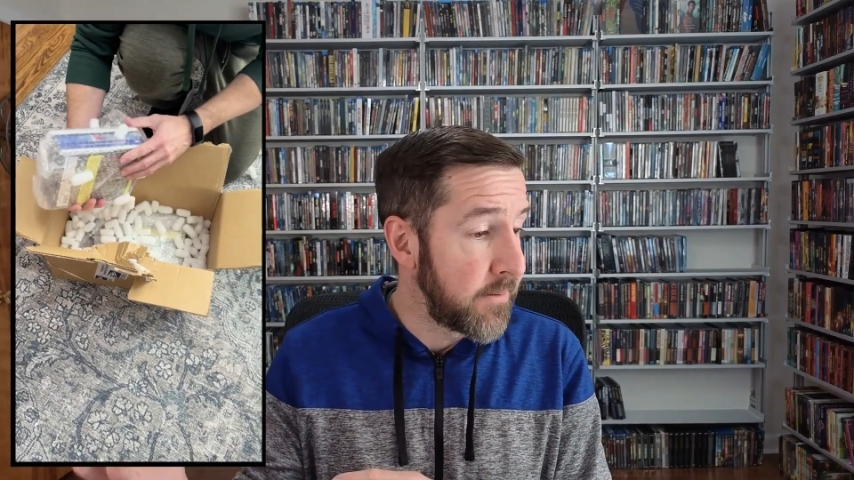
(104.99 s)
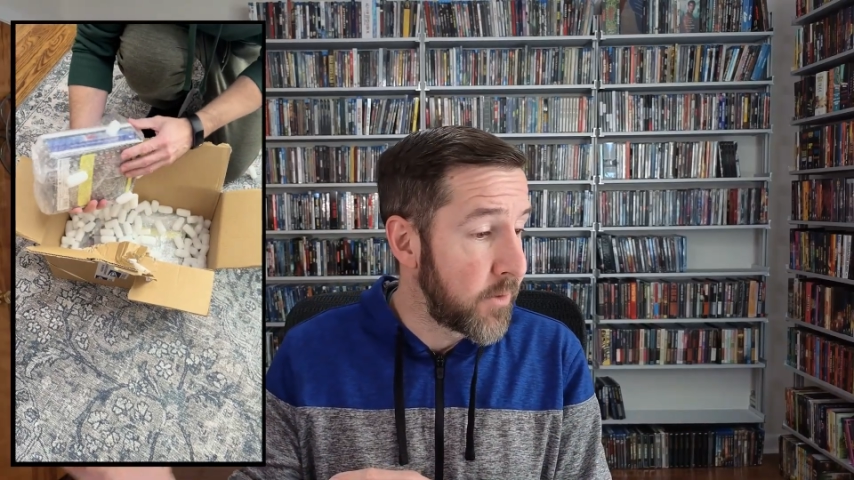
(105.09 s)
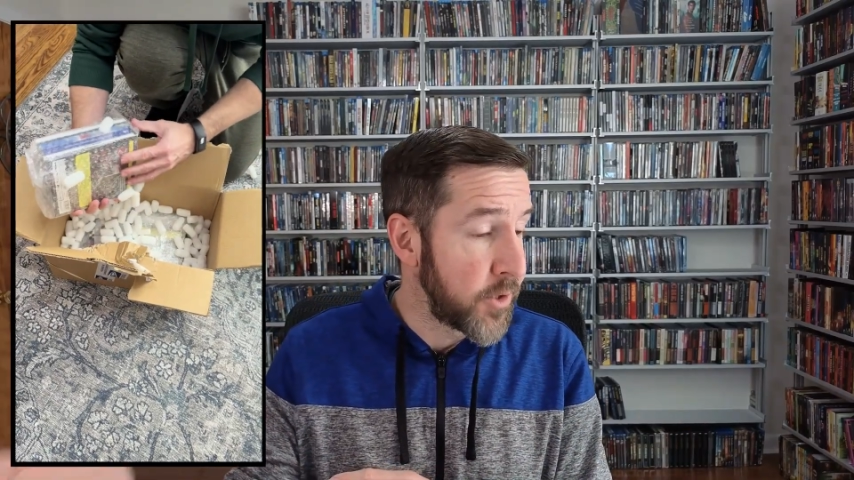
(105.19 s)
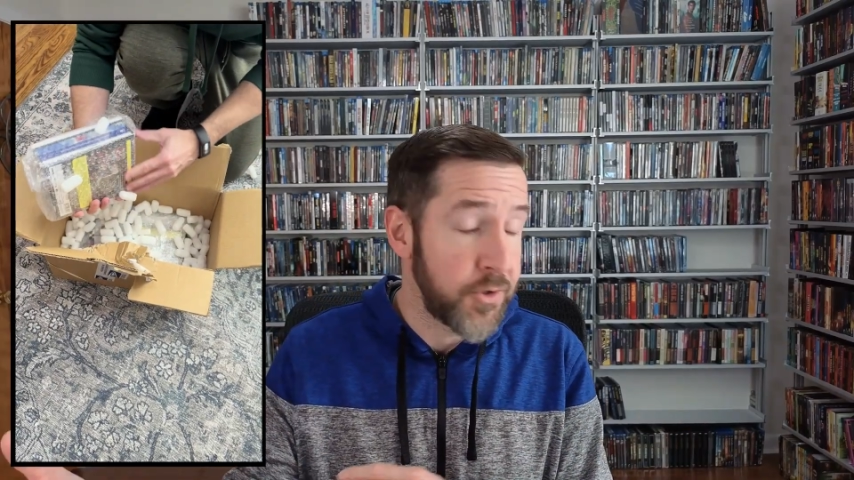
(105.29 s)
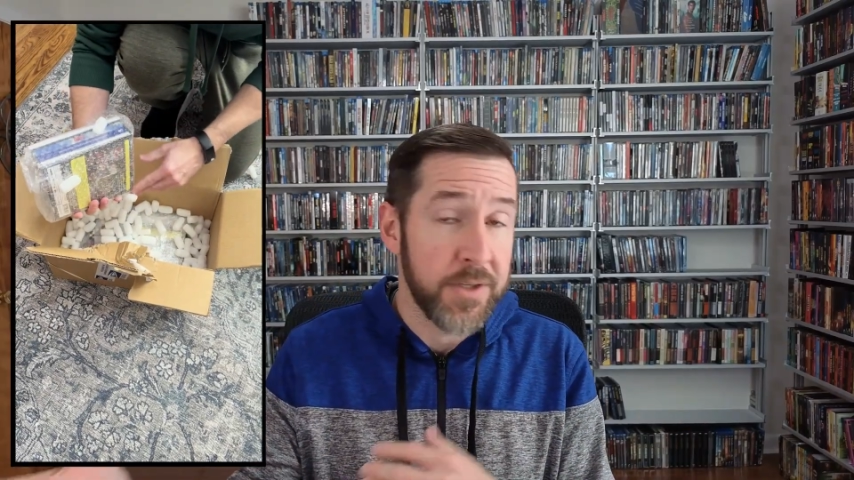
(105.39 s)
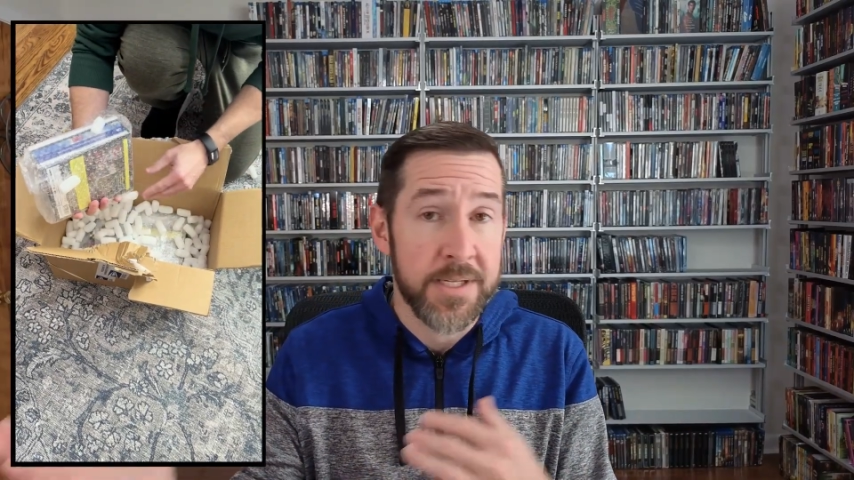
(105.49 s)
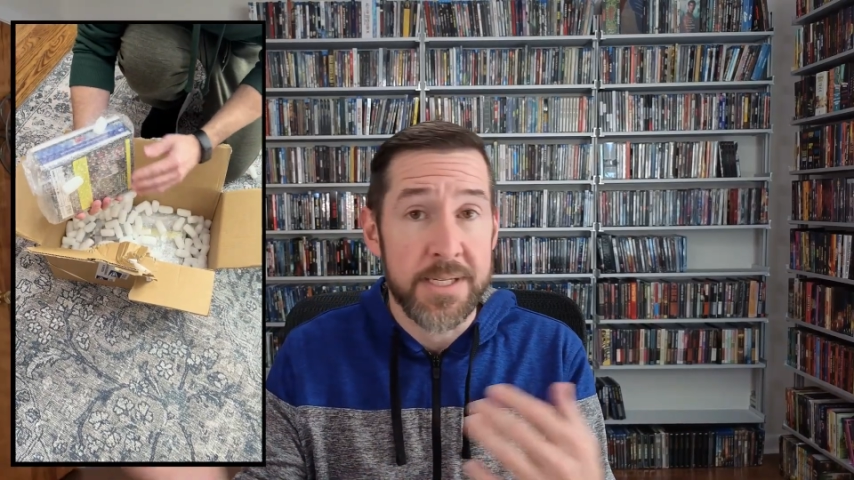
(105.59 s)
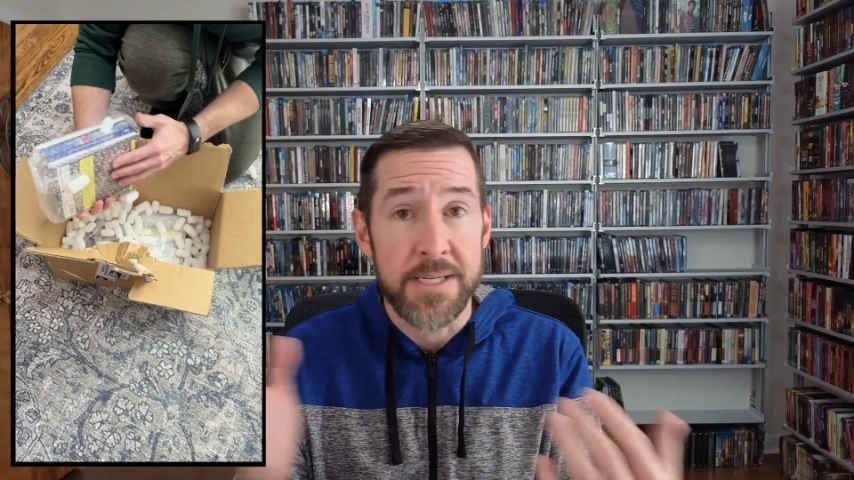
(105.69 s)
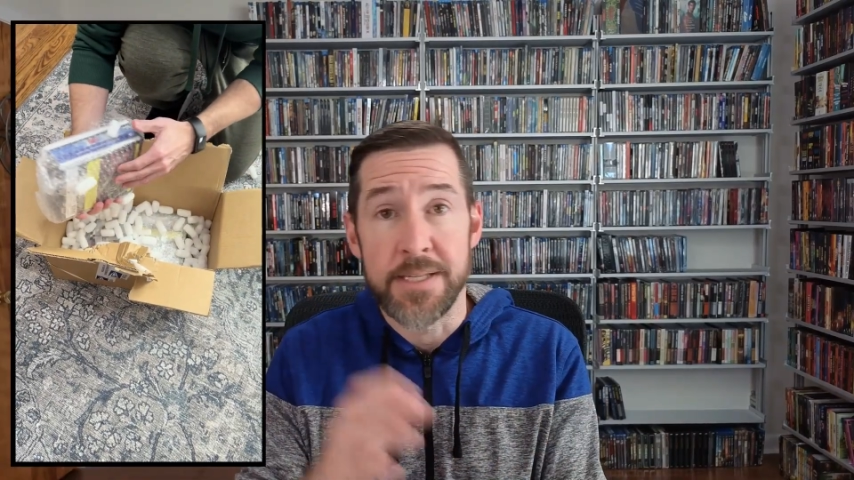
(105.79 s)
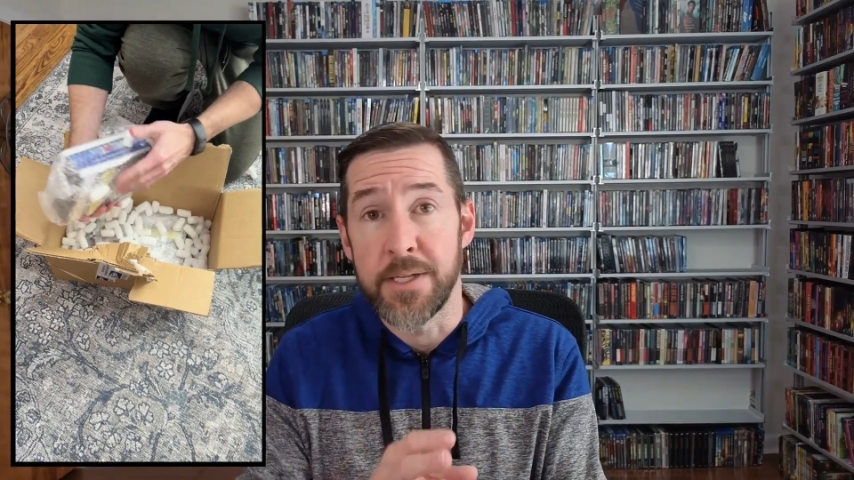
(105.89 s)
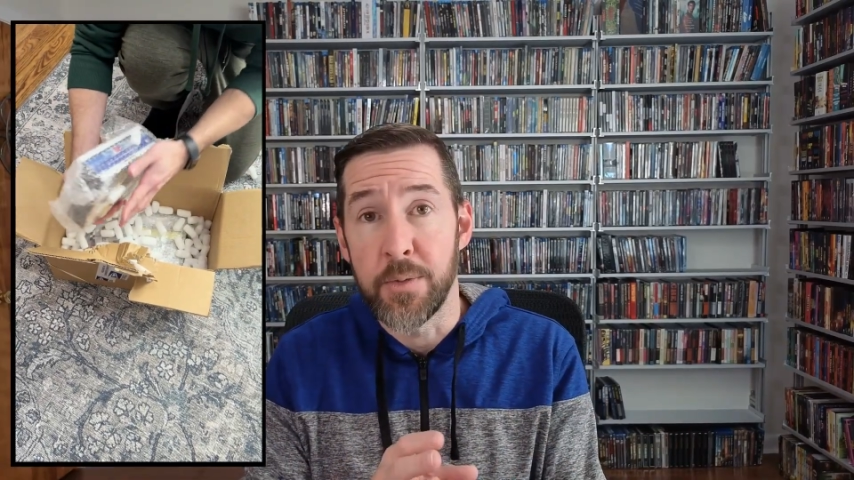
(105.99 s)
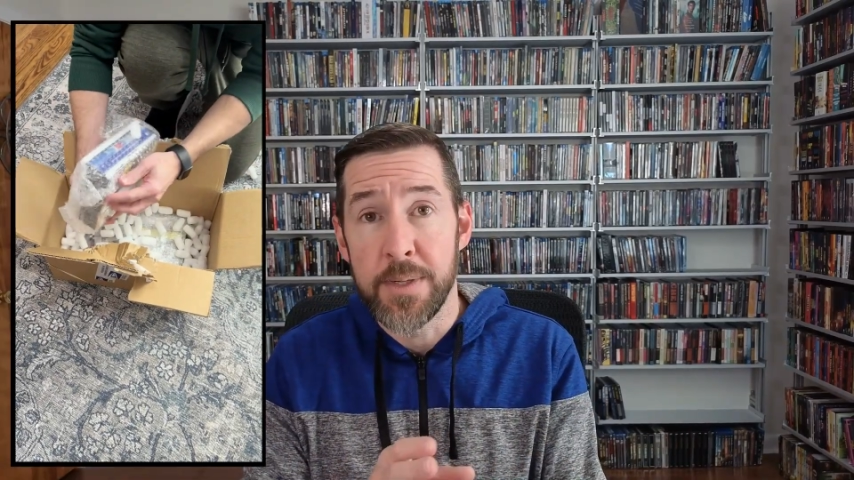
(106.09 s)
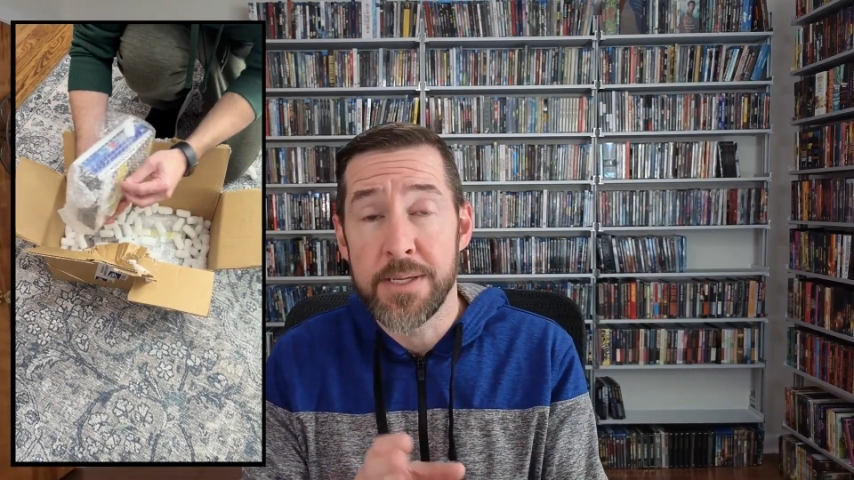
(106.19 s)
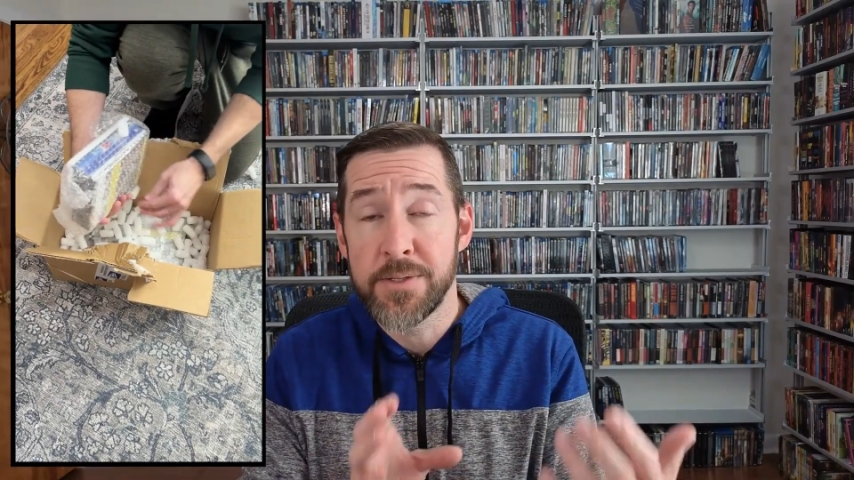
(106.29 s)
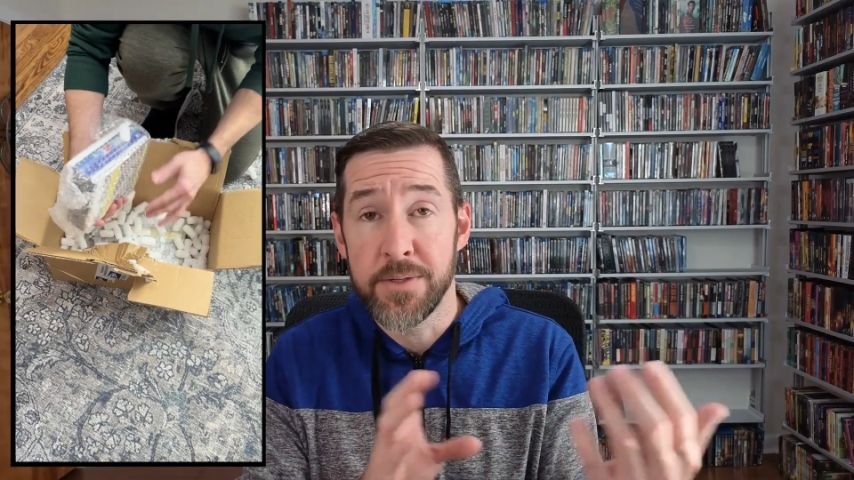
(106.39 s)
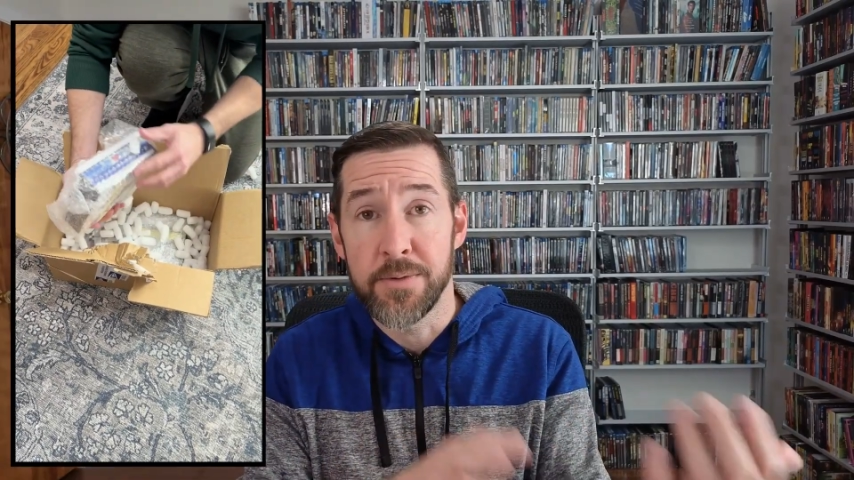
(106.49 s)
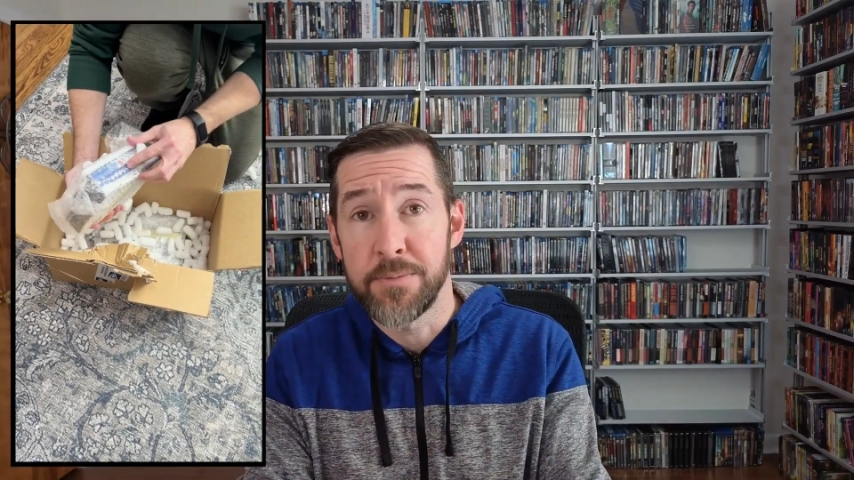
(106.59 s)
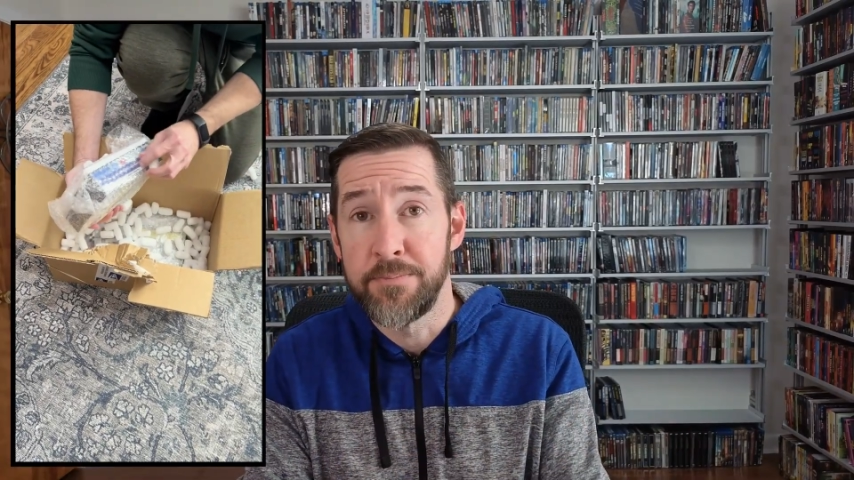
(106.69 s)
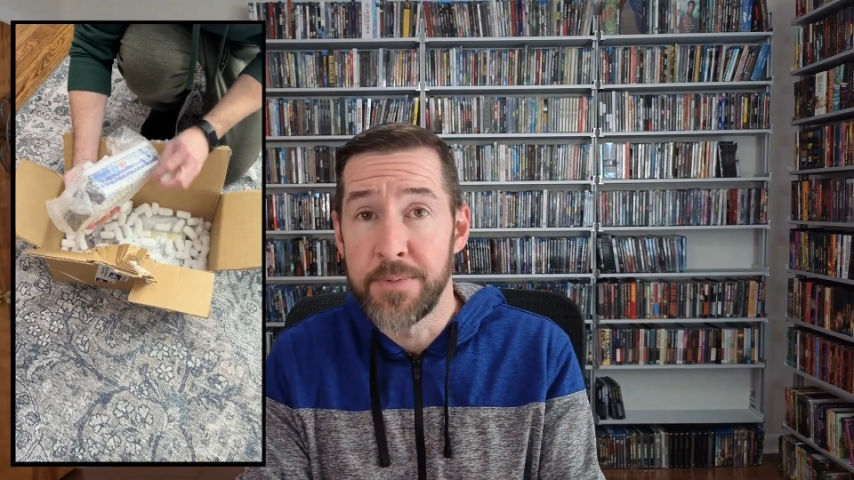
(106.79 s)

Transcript: Australia and the US, or